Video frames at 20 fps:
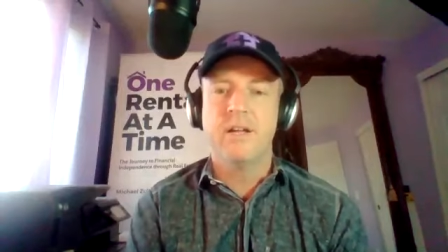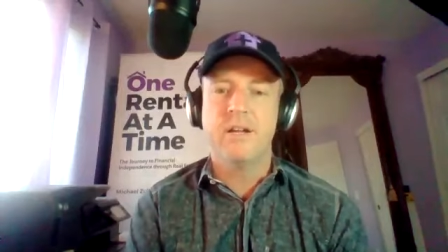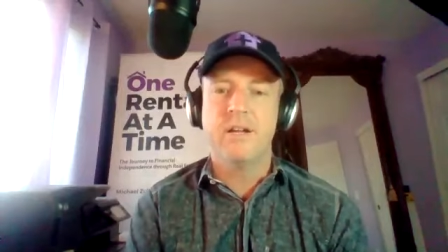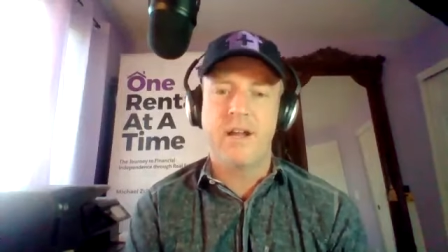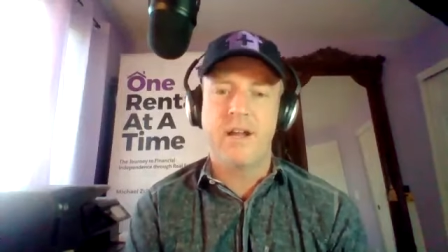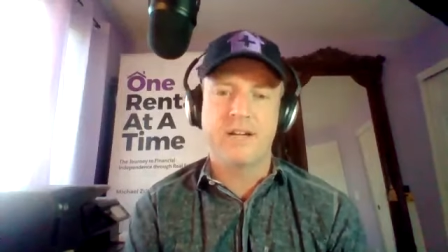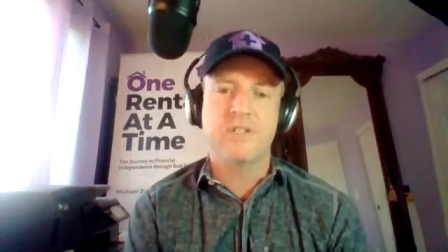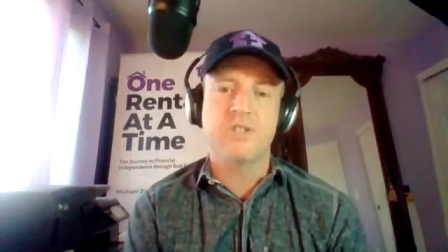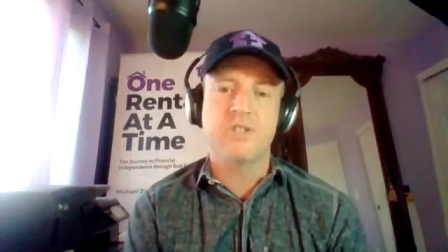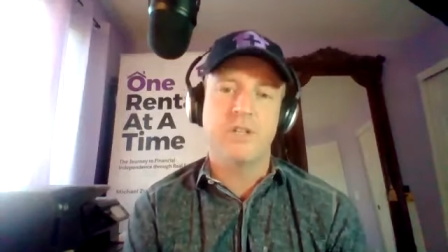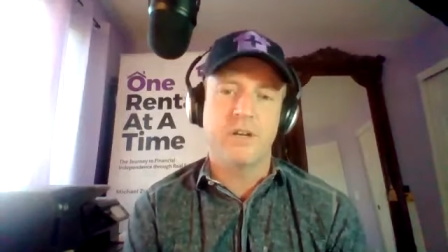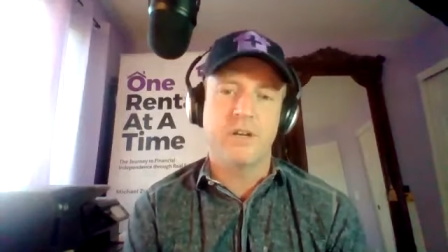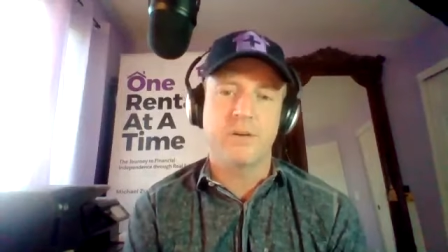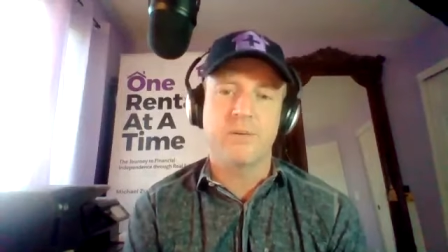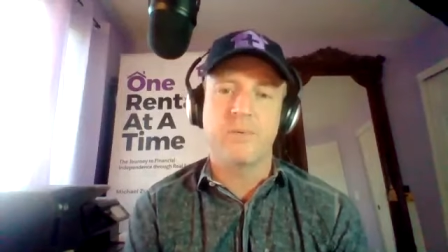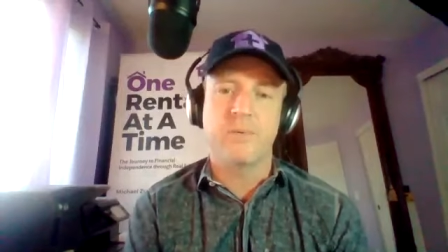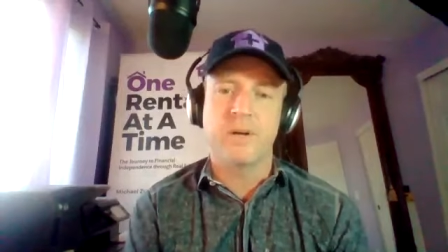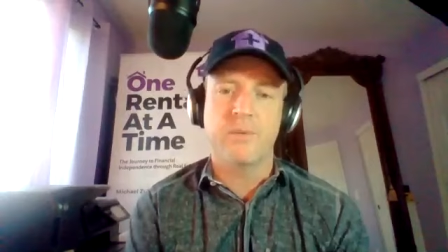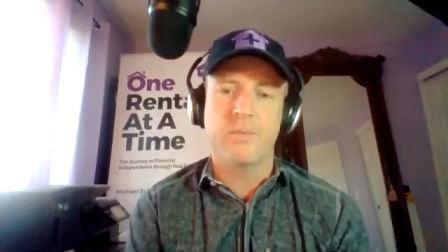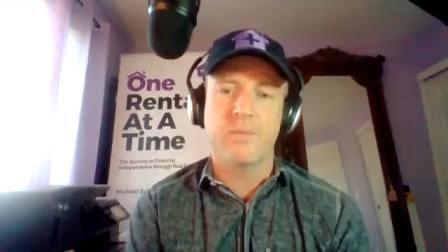next year.
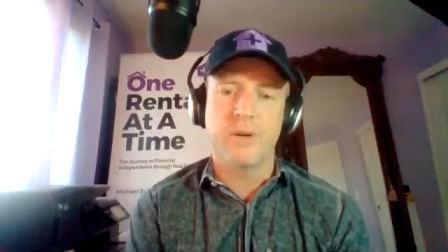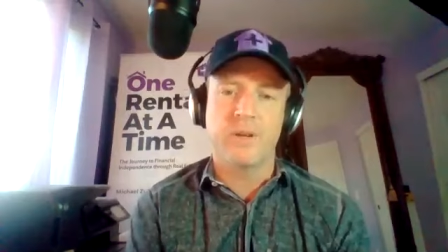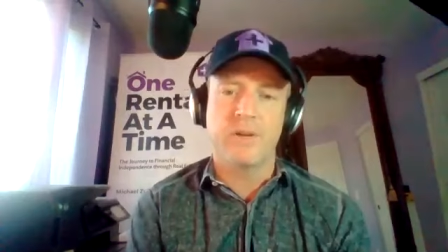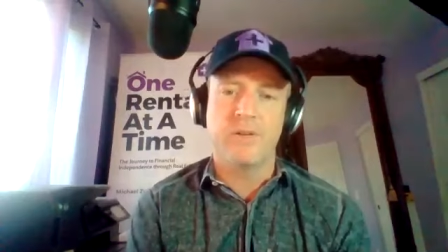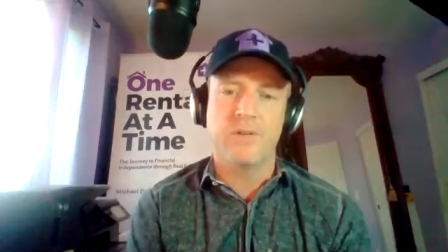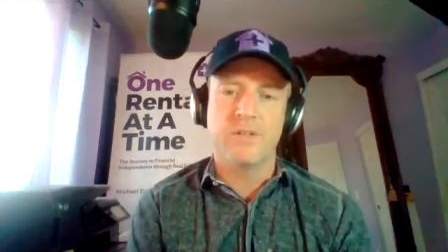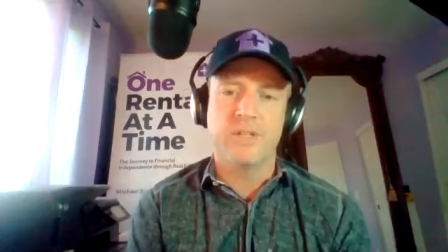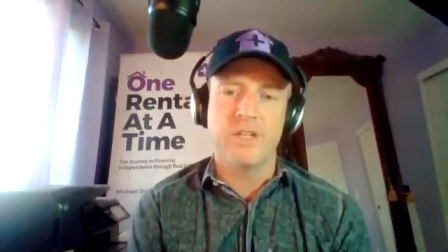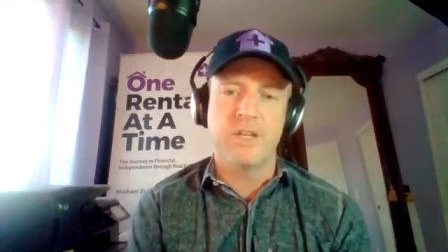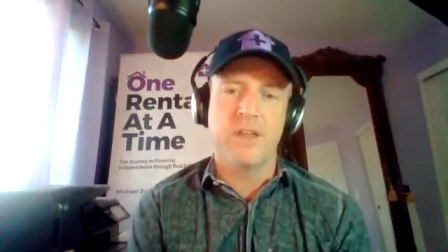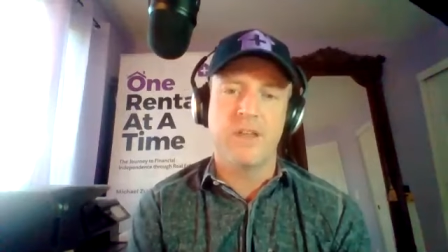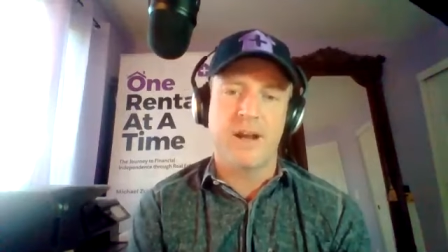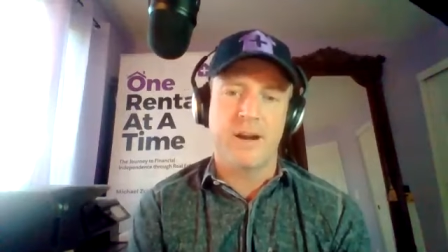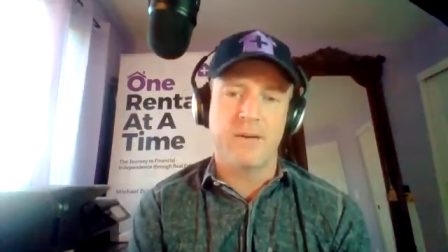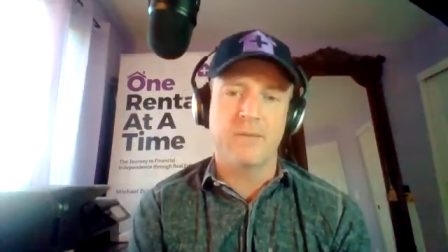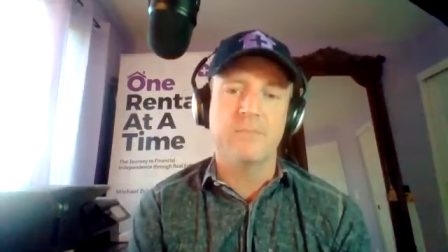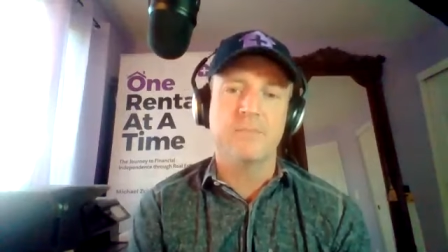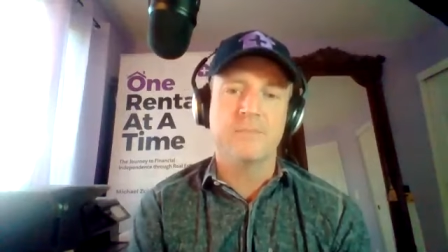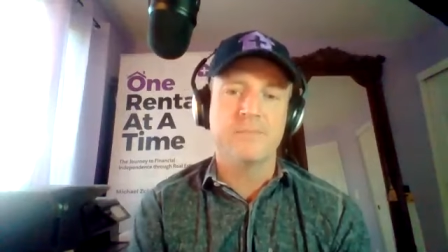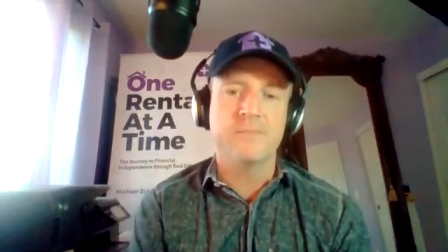What what do you see yeah. there?